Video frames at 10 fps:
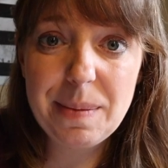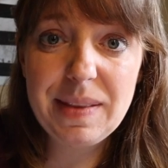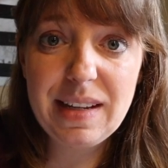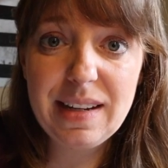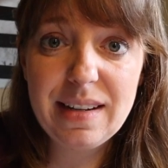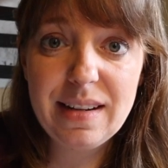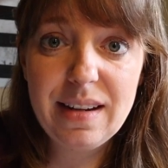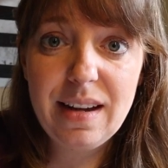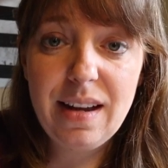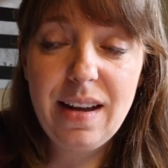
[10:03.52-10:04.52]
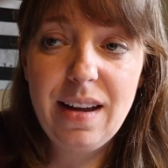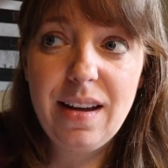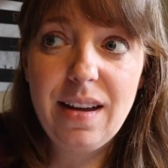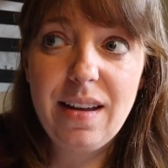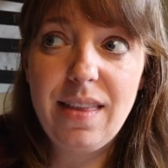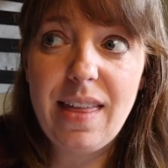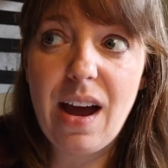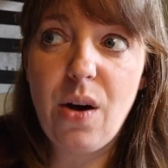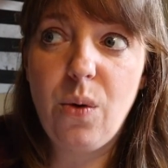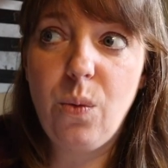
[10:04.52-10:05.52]
something,
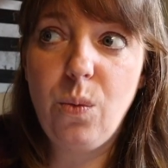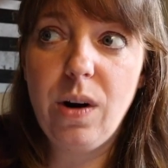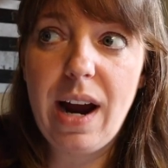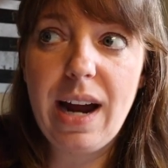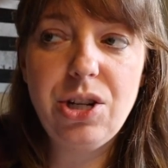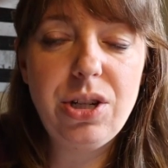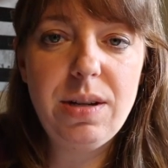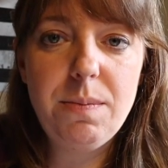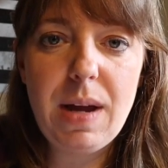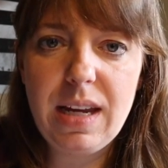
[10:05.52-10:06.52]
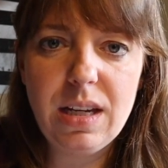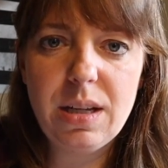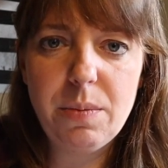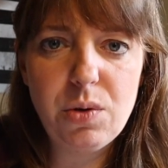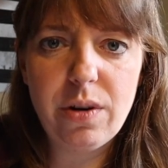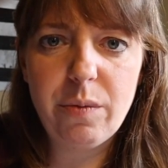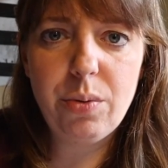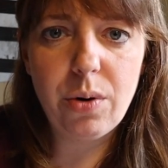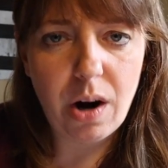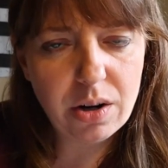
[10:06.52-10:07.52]
that we're actually making some sort of
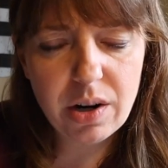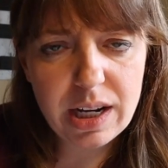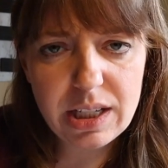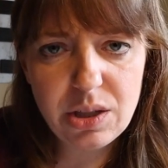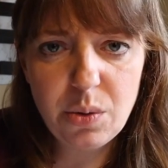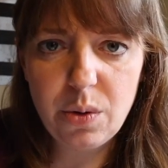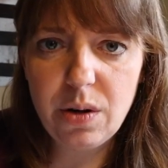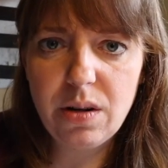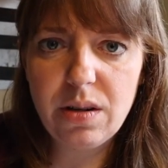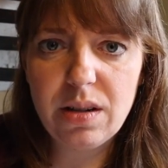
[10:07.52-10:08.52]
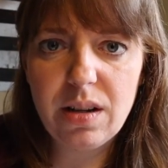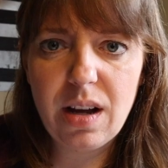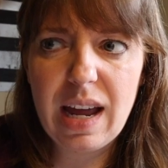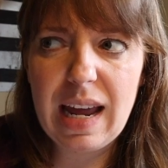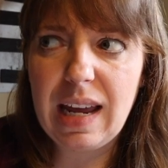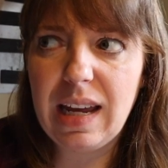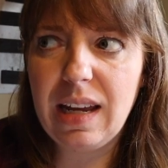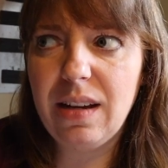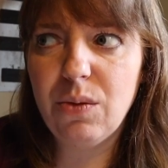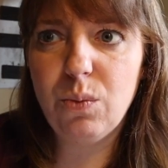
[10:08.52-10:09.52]
progress toward
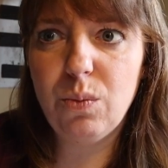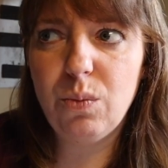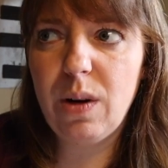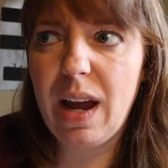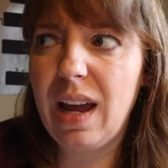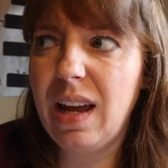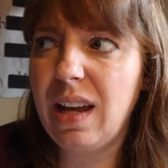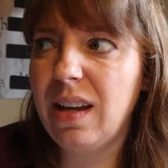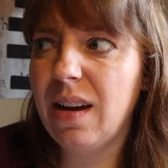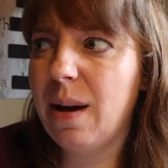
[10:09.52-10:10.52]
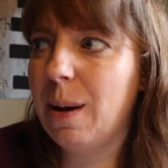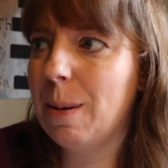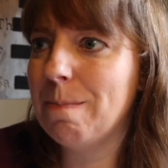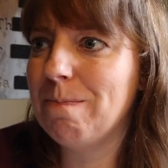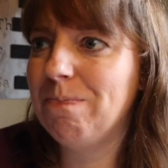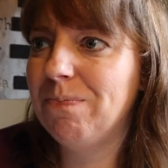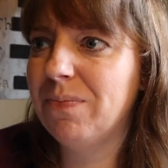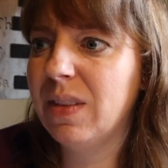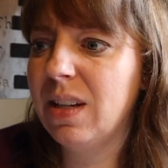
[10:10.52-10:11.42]
a a um,